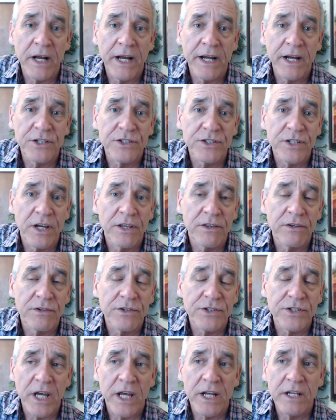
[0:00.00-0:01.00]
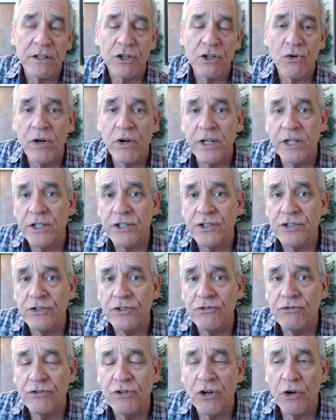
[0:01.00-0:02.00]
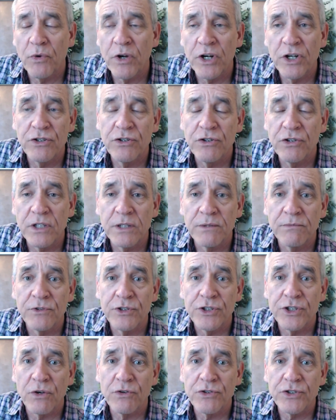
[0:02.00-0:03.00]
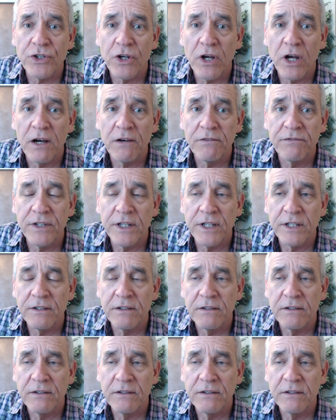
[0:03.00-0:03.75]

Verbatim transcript: I guess the other side of the coin is you don't want to do them so soft that